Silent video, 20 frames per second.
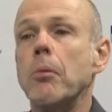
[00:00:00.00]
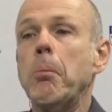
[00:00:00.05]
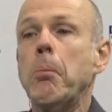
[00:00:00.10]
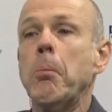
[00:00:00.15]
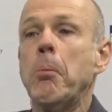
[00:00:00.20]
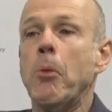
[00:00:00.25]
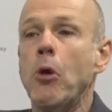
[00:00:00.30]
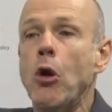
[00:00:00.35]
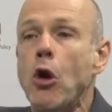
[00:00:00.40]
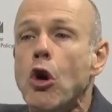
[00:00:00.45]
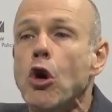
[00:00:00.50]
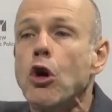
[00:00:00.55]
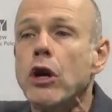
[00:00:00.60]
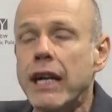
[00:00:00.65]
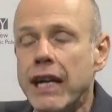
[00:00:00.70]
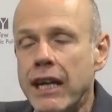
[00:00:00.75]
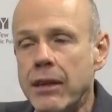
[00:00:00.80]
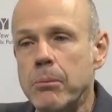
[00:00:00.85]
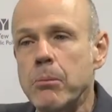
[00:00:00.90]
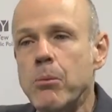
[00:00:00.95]
more
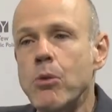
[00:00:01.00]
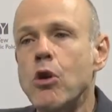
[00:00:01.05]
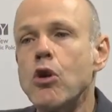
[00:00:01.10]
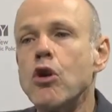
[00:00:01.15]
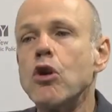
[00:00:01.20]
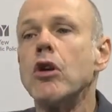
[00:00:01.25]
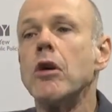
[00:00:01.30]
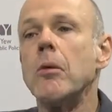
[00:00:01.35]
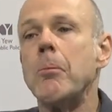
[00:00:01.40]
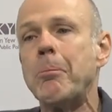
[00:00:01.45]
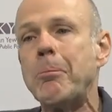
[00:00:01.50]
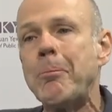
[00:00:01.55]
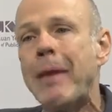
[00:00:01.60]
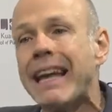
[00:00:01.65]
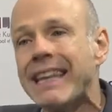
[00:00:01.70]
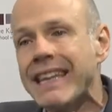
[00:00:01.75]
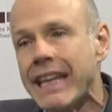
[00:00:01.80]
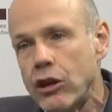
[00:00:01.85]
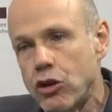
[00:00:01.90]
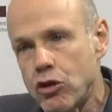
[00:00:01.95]
and more
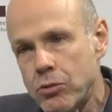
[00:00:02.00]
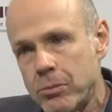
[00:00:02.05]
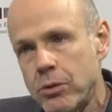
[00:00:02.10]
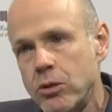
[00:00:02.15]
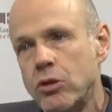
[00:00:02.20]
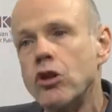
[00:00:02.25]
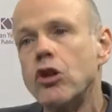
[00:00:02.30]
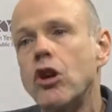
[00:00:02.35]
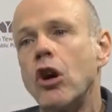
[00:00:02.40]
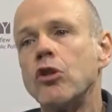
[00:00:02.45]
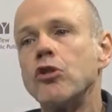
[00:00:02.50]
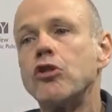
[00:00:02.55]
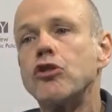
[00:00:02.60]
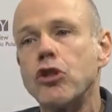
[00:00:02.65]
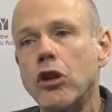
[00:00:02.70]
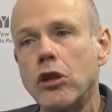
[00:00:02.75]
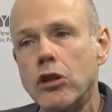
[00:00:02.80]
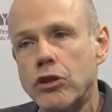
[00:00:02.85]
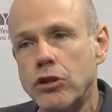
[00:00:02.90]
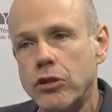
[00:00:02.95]
management
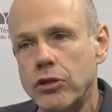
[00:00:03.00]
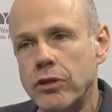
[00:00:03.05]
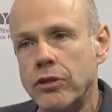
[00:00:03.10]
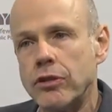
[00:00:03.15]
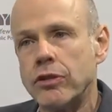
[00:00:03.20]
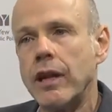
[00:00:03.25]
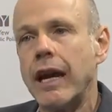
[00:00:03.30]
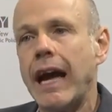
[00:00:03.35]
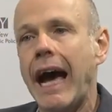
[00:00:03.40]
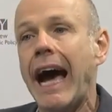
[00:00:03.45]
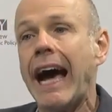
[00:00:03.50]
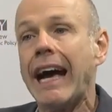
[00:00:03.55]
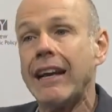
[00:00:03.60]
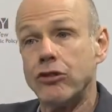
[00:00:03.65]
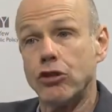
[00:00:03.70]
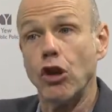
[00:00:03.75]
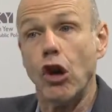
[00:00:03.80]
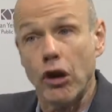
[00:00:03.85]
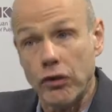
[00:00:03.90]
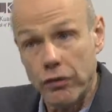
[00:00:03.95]
consultant
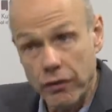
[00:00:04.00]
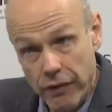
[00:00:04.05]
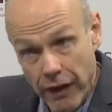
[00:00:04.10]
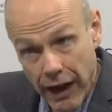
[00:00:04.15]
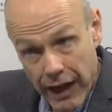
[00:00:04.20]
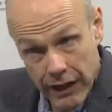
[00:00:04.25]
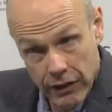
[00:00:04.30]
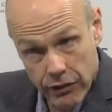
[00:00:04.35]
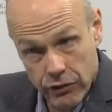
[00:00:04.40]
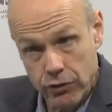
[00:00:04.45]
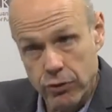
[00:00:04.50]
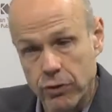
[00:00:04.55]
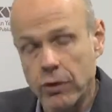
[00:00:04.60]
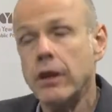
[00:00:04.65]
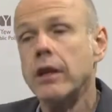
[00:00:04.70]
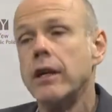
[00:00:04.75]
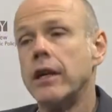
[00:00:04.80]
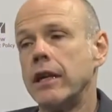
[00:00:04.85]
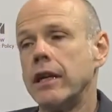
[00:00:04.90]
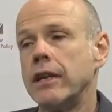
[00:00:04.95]
as advisor
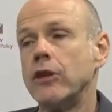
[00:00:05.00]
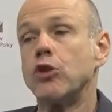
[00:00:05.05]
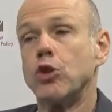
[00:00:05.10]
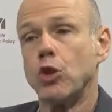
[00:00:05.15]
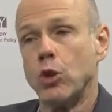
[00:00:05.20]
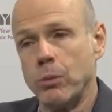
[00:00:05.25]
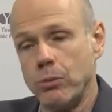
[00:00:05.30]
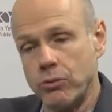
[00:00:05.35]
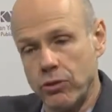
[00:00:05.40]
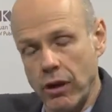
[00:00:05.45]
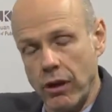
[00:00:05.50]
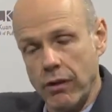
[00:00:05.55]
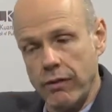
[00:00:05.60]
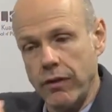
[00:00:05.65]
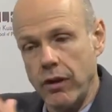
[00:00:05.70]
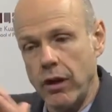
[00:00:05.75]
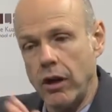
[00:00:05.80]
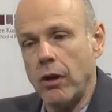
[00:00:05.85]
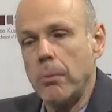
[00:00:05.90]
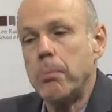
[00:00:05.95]
in terms
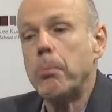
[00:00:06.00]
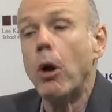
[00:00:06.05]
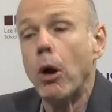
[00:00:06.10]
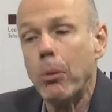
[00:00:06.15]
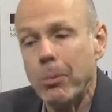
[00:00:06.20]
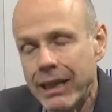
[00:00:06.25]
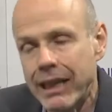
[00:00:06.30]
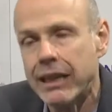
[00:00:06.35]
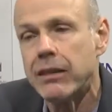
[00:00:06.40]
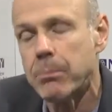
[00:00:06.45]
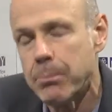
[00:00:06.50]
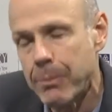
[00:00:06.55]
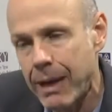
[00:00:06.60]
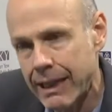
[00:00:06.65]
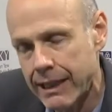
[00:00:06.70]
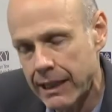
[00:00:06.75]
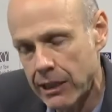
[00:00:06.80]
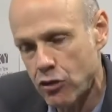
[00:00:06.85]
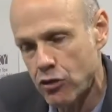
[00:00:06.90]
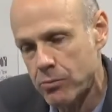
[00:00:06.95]
of public
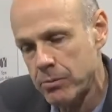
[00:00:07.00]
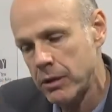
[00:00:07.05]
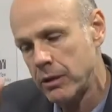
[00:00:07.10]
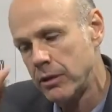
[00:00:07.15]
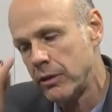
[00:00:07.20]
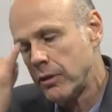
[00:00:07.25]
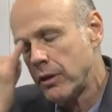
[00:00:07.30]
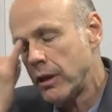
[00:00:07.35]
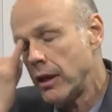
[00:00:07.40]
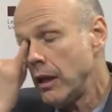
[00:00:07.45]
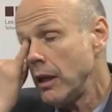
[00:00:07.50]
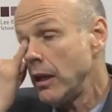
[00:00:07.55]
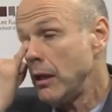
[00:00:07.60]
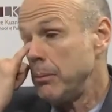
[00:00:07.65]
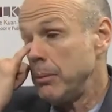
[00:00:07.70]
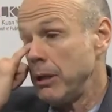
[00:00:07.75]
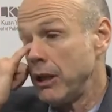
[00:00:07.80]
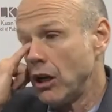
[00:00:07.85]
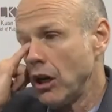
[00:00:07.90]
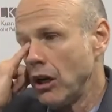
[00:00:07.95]
management.
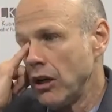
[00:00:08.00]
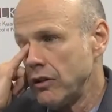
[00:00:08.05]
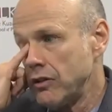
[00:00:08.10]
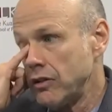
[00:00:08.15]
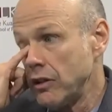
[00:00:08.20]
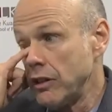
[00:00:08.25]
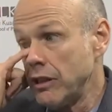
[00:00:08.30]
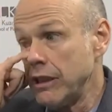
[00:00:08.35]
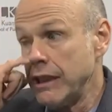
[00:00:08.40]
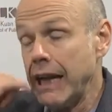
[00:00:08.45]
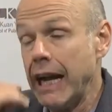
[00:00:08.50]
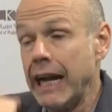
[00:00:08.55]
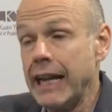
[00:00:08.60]
Because the